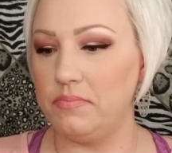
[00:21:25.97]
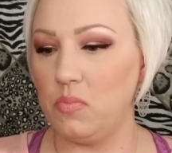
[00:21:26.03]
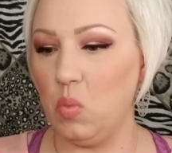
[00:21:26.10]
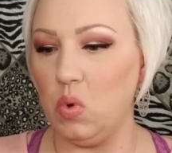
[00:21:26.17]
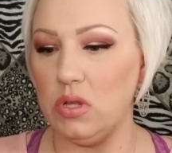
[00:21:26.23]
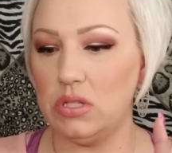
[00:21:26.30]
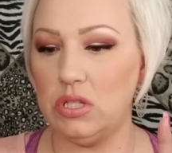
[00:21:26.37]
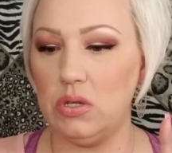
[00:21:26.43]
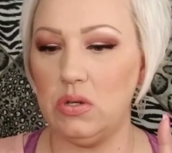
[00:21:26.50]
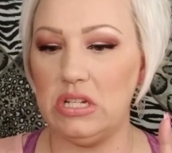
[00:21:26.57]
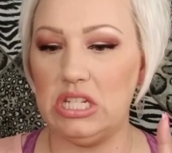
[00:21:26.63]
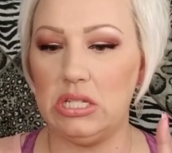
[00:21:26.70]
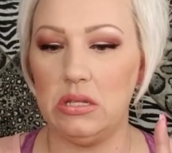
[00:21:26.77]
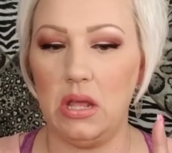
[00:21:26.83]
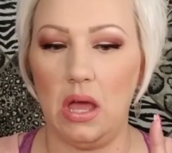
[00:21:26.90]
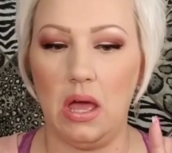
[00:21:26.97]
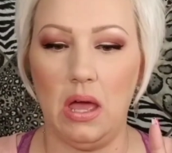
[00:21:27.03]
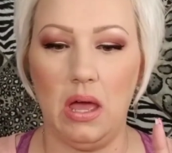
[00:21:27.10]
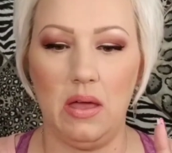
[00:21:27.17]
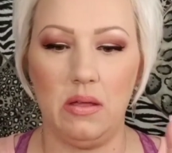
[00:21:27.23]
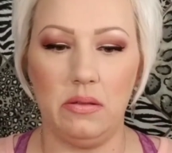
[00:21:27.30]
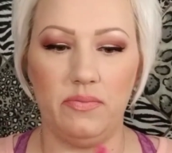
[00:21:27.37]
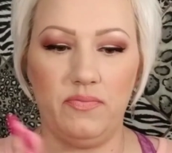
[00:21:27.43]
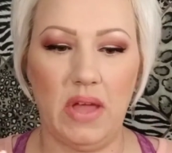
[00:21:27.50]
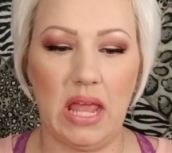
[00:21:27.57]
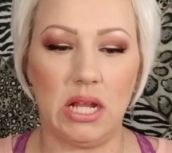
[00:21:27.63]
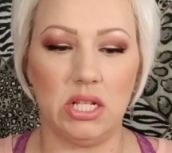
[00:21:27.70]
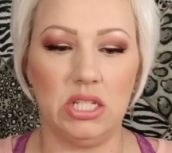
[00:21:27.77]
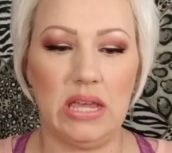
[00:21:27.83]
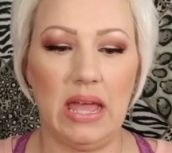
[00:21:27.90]
We'll do a
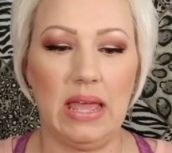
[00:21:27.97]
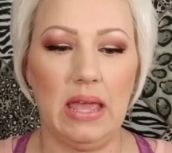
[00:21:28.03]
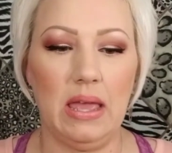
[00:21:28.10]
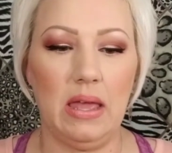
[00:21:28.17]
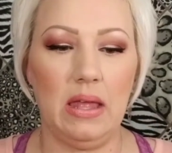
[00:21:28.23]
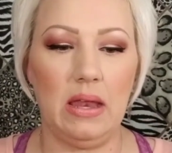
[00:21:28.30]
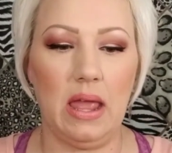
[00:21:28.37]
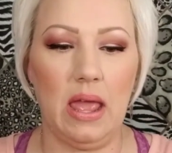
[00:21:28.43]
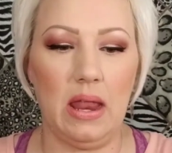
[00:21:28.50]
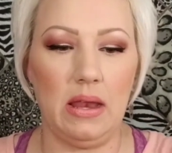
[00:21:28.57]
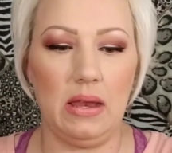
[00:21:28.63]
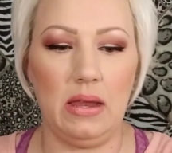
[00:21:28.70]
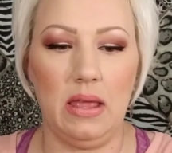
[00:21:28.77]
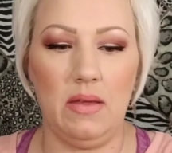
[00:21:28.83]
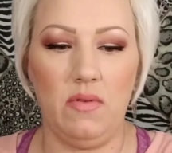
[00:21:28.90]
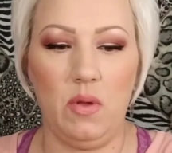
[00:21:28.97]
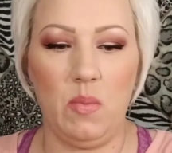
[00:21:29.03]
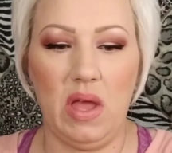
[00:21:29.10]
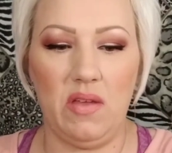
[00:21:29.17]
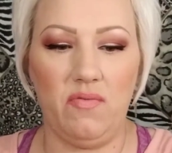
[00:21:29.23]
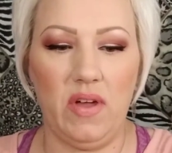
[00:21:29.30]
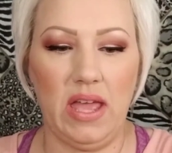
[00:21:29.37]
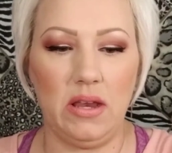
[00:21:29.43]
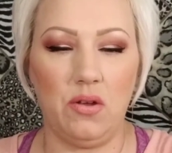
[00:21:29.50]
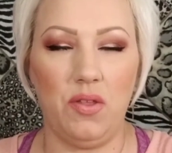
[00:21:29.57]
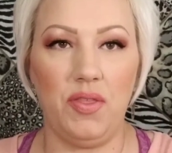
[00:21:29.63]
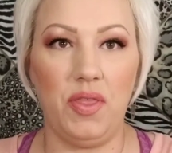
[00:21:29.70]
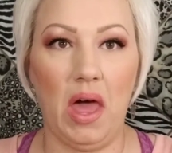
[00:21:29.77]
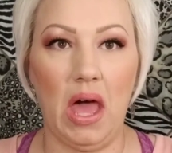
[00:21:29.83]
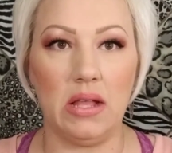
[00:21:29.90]
final check-in and give you my final
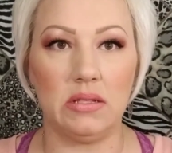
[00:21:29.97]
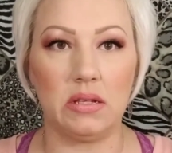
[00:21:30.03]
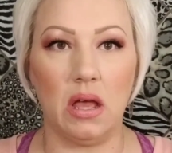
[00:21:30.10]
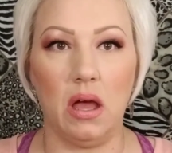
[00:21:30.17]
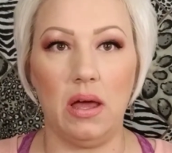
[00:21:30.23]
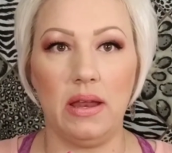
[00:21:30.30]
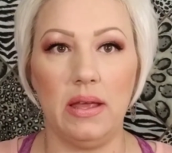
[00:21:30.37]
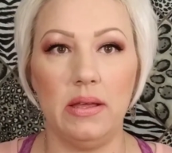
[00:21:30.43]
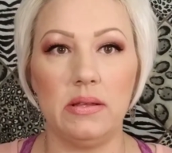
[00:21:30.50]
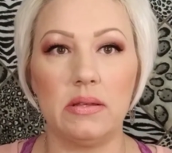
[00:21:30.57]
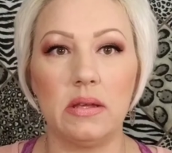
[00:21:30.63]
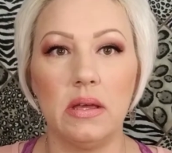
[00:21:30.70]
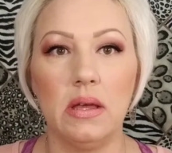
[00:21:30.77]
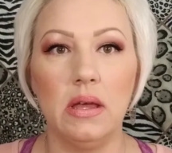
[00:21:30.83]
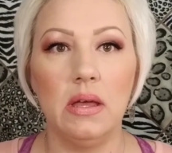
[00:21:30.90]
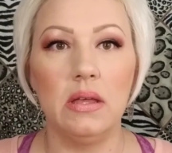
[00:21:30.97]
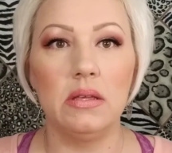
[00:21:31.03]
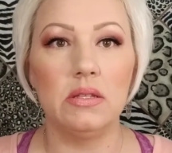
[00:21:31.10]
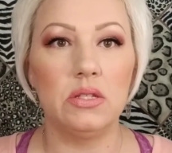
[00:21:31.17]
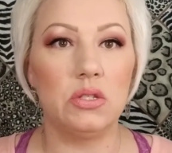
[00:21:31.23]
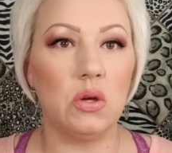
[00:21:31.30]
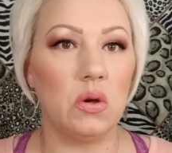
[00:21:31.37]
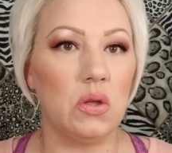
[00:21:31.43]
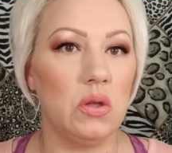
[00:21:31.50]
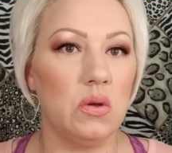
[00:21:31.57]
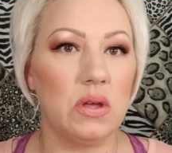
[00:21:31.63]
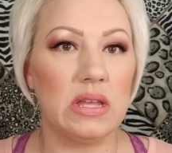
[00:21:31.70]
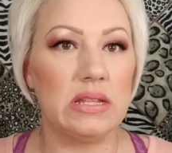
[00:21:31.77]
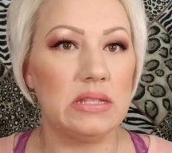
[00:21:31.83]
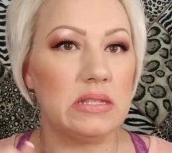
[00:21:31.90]
thoughts on it so you
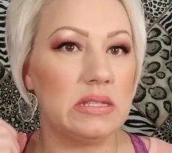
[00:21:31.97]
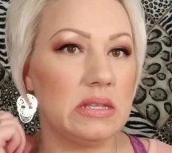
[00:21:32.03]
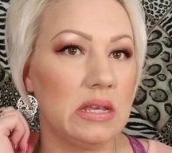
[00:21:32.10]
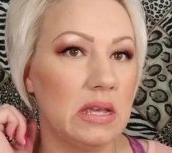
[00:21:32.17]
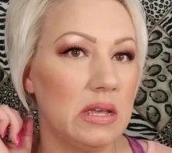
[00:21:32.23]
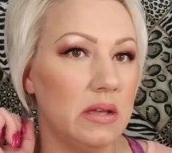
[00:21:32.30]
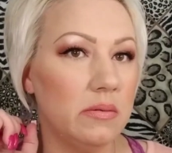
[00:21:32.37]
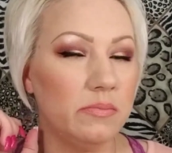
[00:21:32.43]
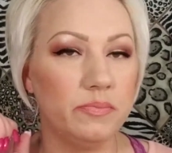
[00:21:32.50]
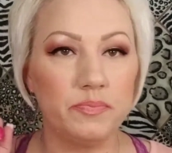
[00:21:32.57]
can see